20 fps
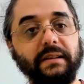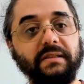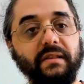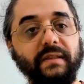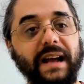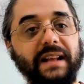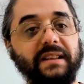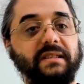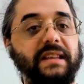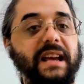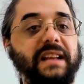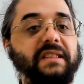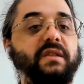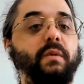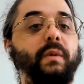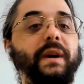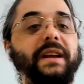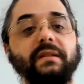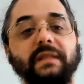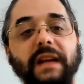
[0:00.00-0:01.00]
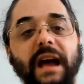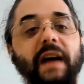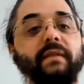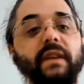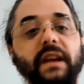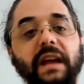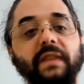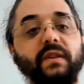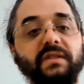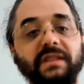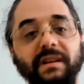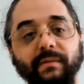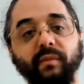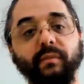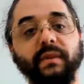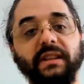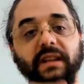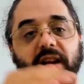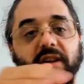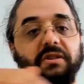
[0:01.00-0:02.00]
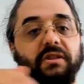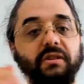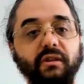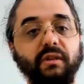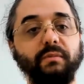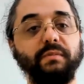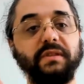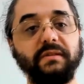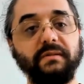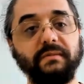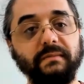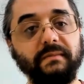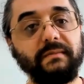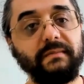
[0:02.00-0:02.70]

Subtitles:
So that's the way you navigate those implementation groups.